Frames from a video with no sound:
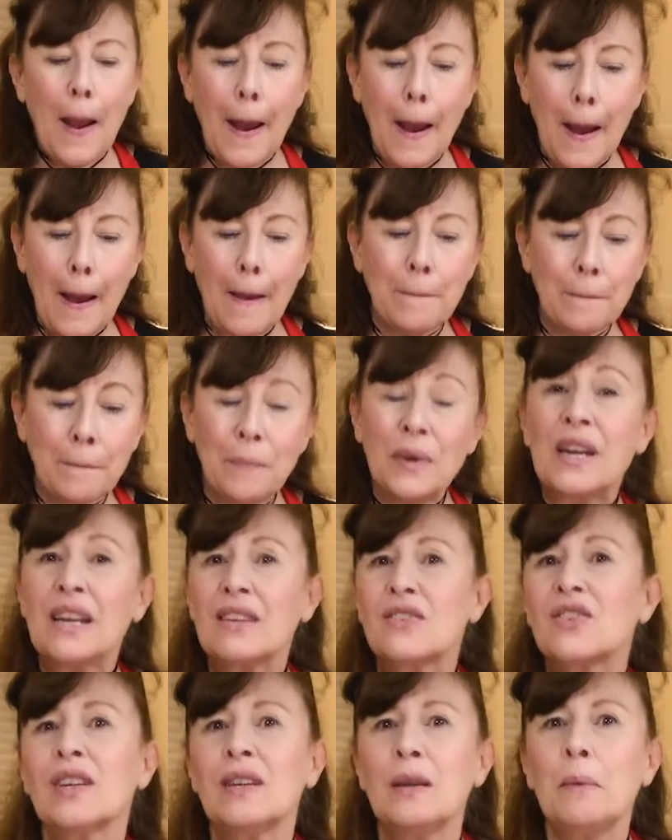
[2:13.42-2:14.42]
But
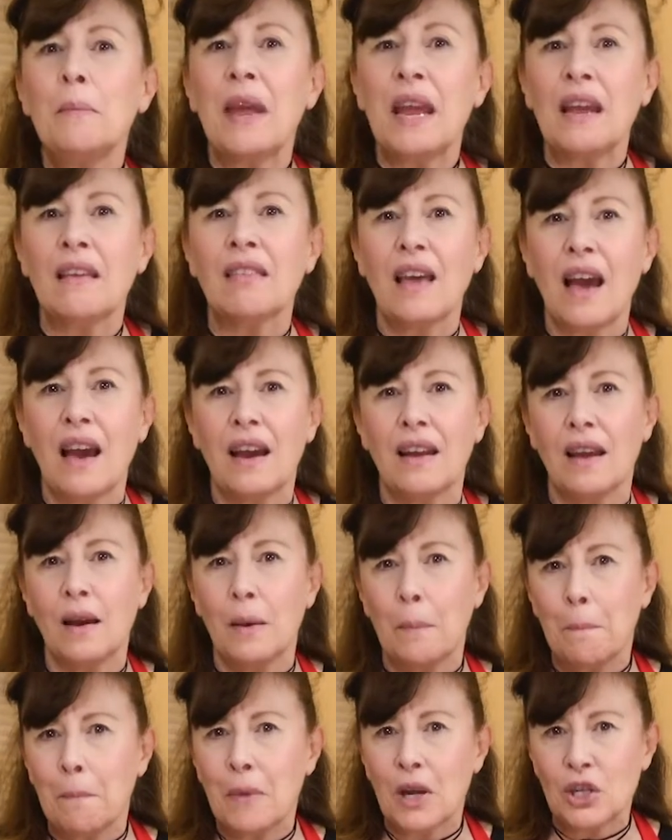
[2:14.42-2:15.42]
it's going to make that
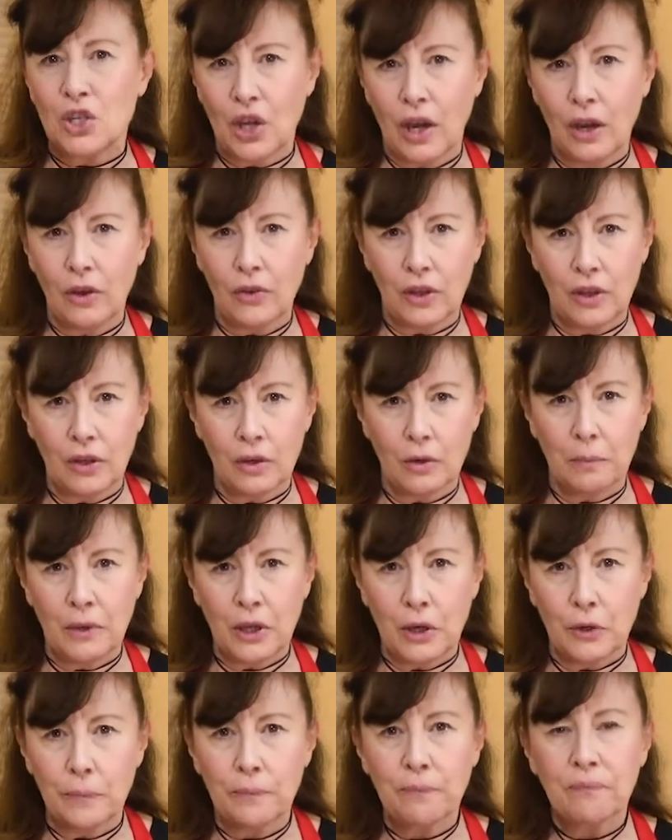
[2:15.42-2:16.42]
a much healthier
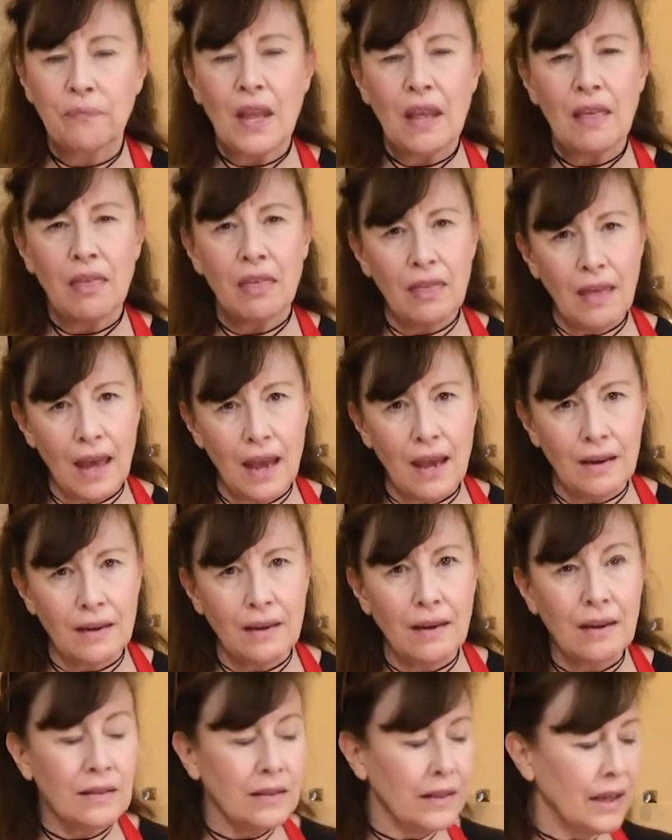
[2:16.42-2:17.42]
meal.
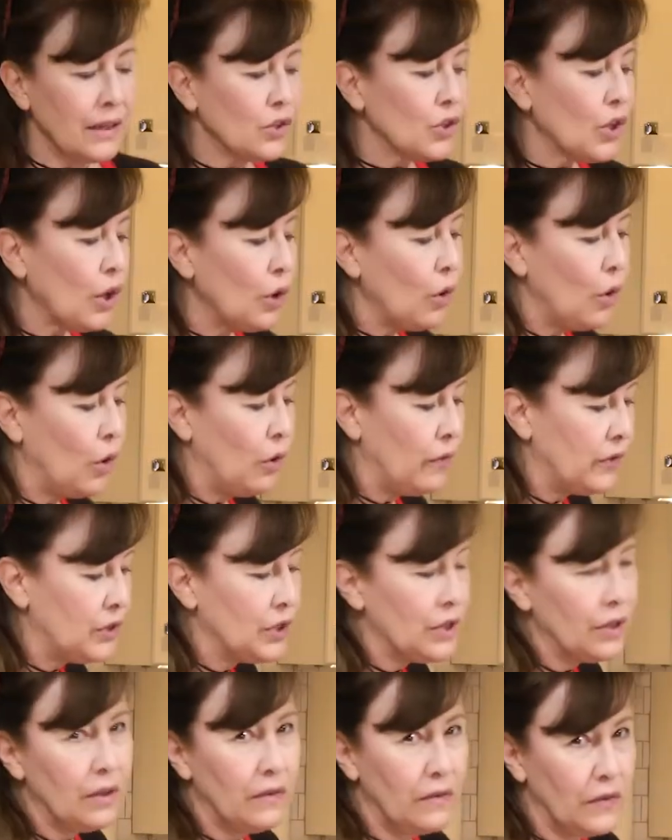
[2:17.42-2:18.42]
Then let's go over
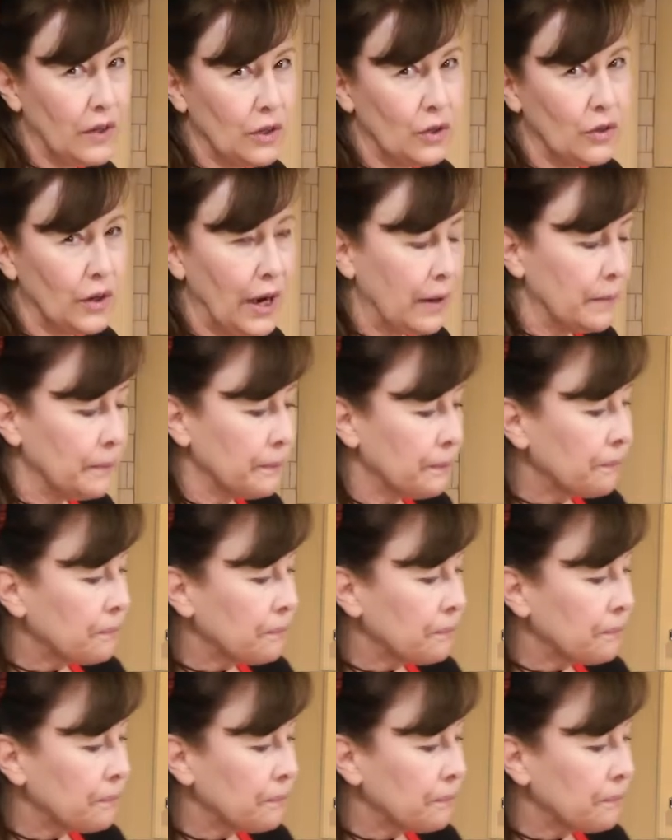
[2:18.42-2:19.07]
to the vinaigrette.